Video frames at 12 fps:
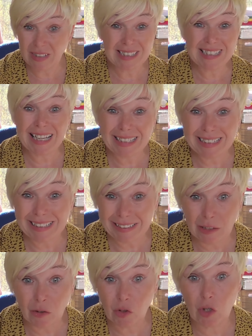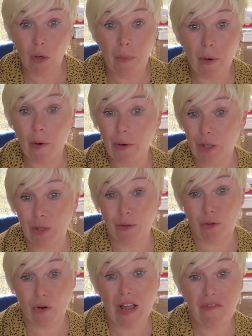sailing to port.
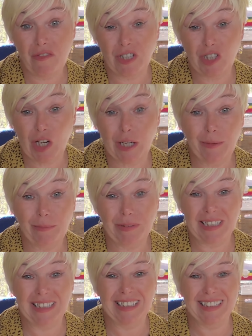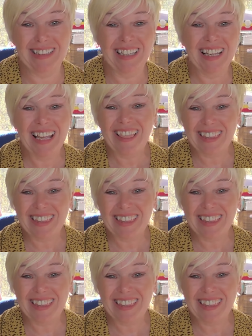You don't drive a ship, do you?